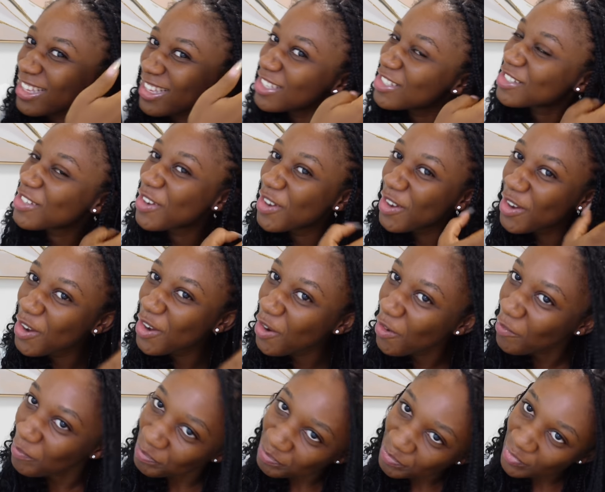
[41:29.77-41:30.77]

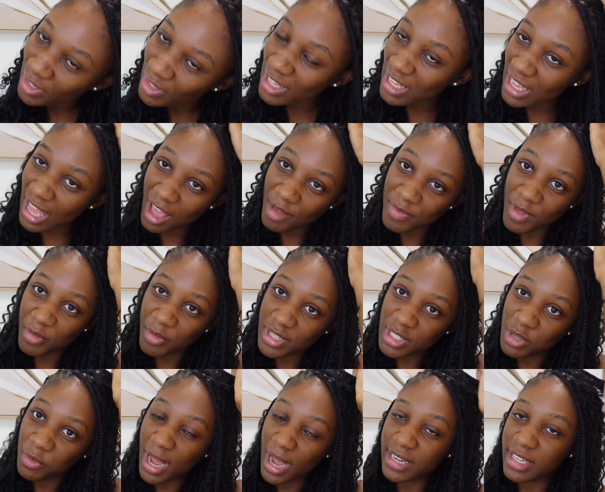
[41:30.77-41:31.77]
so and uh, the
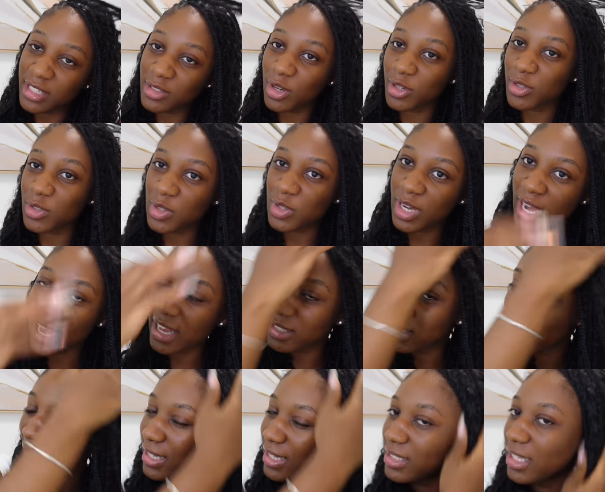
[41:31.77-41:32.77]
reason why I didn't talk to you
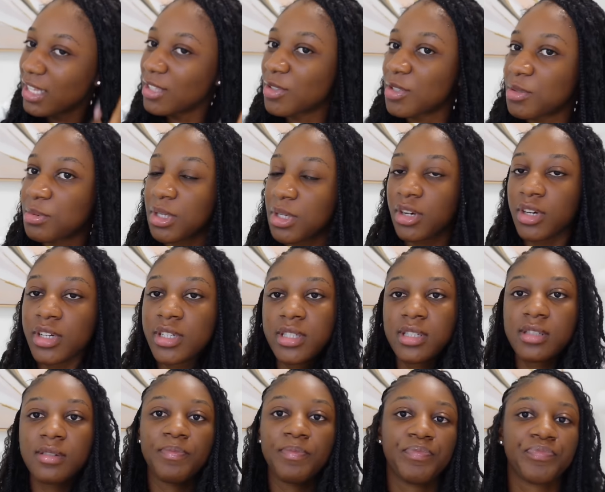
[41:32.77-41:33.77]
guys last night was
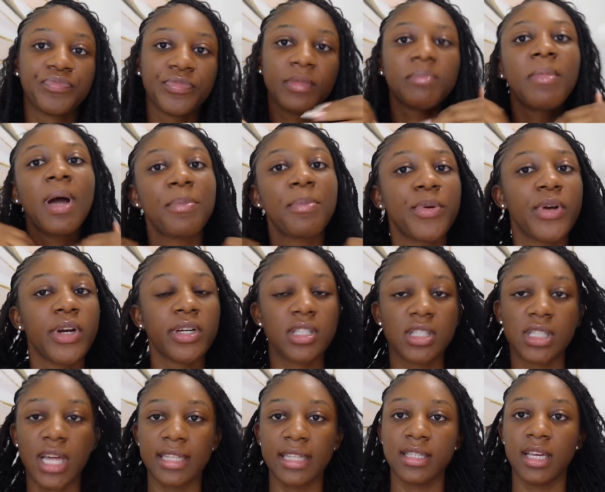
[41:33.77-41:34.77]
because my period
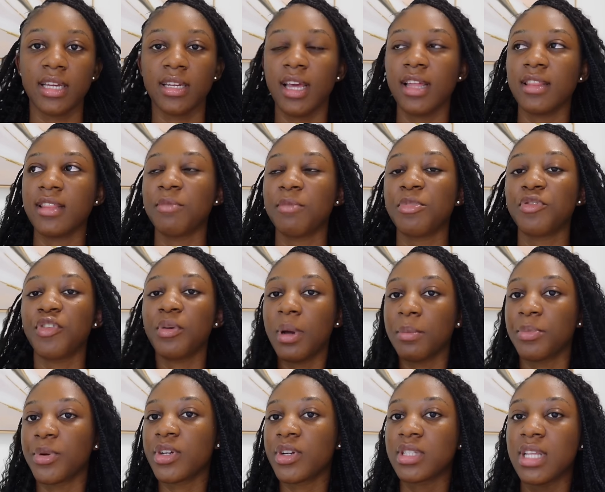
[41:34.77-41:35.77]
started and then before my
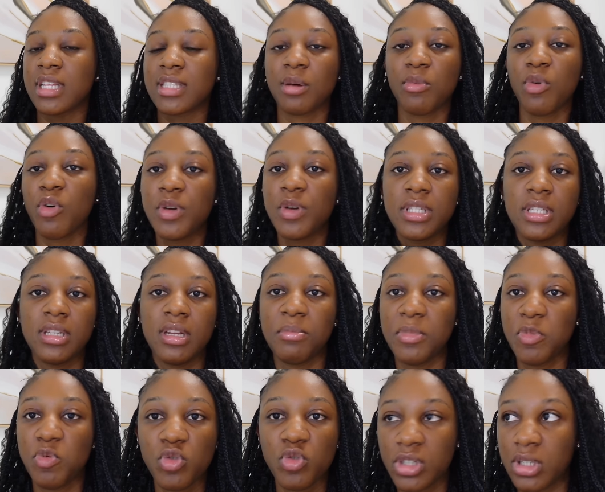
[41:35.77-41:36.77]
period starts i'm always in a
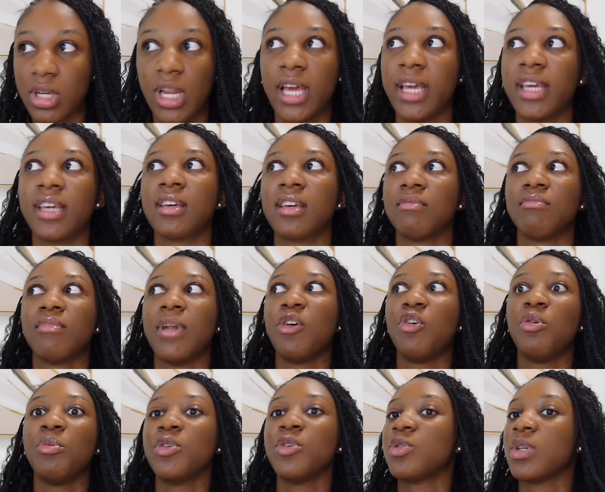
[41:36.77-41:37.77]
mood like my
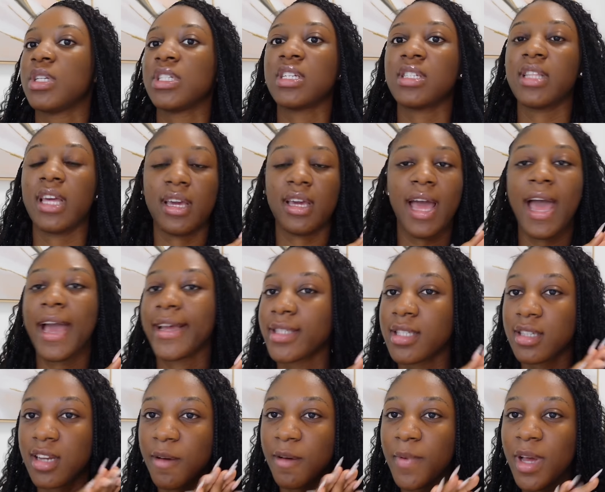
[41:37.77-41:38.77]
hormones were just like
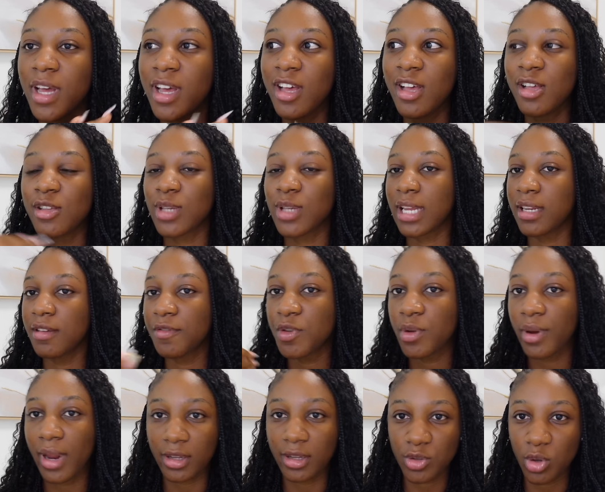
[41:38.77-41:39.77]
acting up so i didn't
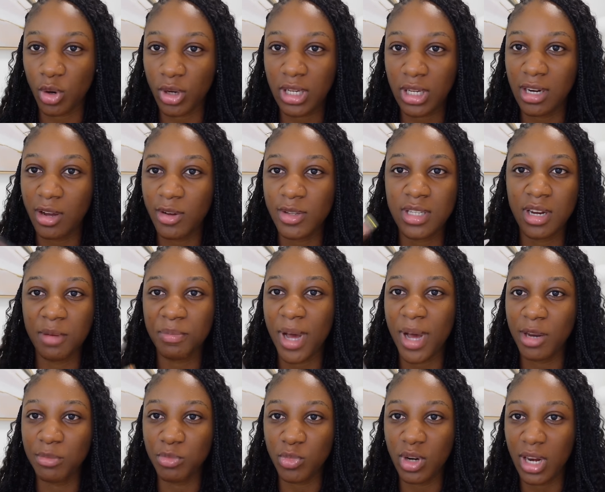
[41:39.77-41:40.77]
feel like talking i was in a
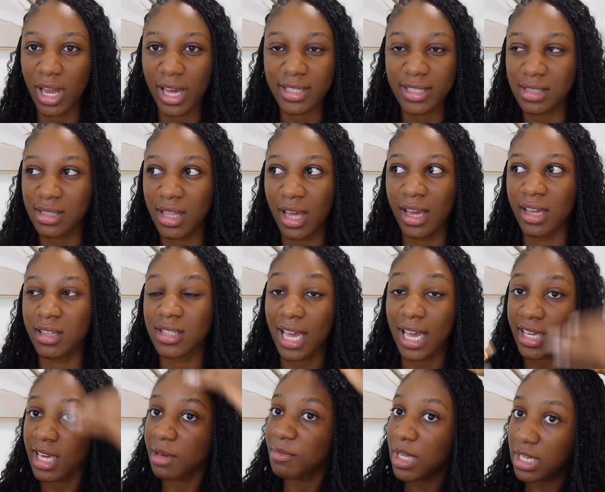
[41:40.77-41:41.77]
bad mood last night
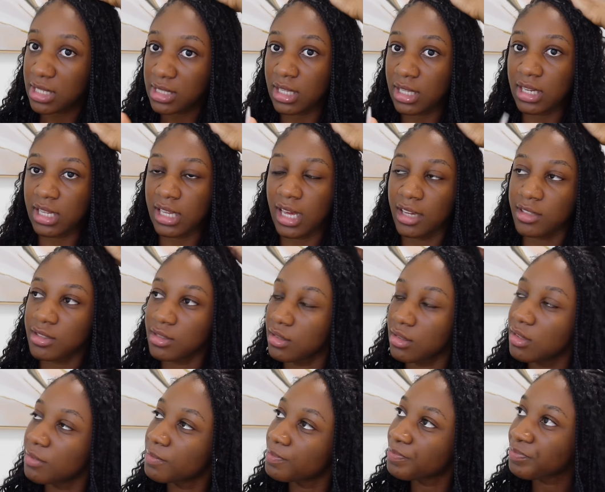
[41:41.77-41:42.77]
i came yesterday
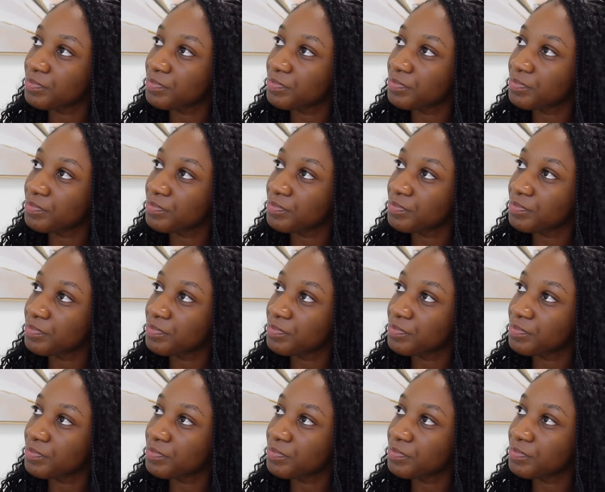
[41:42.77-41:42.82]
actually